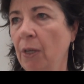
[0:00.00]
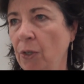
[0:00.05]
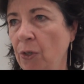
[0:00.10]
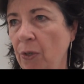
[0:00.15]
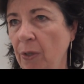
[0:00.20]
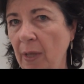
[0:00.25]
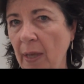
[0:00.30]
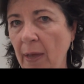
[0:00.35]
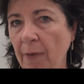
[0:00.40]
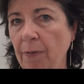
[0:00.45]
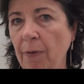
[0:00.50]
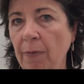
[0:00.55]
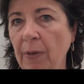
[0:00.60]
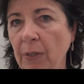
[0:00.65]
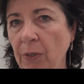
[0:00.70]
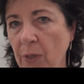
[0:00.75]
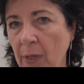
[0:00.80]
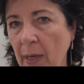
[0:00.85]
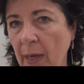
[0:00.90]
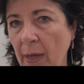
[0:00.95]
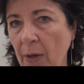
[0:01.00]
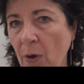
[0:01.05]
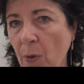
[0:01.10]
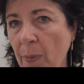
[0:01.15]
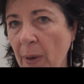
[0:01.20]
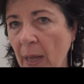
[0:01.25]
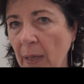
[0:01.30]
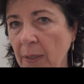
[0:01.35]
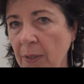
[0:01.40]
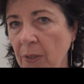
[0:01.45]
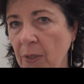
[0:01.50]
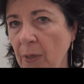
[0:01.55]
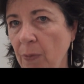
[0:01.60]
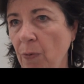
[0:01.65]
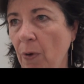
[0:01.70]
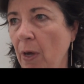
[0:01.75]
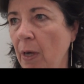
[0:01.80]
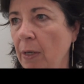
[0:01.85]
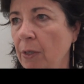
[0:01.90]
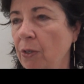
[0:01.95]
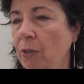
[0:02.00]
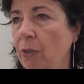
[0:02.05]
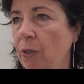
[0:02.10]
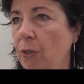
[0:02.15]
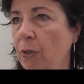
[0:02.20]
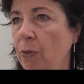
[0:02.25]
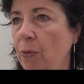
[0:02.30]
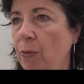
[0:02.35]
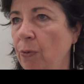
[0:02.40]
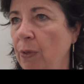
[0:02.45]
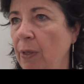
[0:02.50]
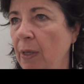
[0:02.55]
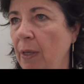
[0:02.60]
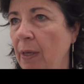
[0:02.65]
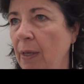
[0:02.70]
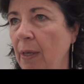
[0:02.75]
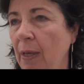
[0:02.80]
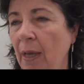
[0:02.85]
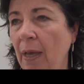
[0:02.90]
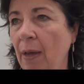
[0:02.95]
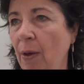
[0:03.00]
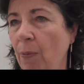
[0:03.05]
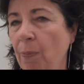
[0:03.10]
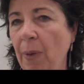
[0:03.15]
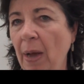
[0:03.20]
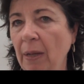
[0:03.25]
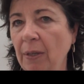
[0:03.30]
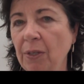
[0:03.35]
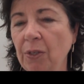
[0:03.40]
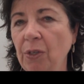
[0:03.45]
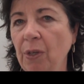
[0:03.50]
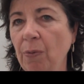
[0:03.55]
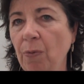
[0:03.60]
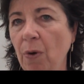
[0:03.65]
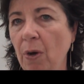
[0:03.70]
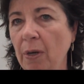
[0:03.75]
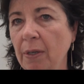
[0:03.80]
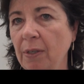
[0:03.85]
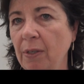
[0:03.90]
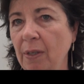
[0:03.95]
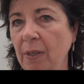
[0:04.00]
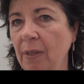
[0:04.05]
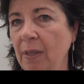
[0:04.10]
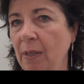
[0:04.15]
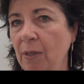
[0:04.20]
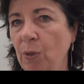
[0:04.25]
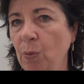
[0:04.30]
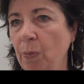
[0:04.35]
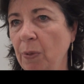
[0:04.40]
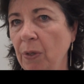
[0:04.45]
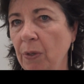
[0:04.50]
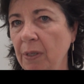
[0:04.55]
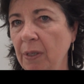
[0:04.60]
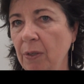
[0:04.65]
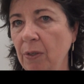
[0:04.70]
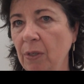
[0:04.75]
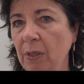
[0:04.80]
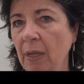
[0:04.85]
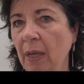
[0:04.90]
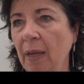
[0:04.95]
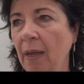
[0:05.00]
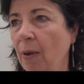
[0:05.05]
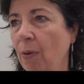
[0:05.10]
to the FFL-CIO policy wonks, to the policy wonks in these buildings,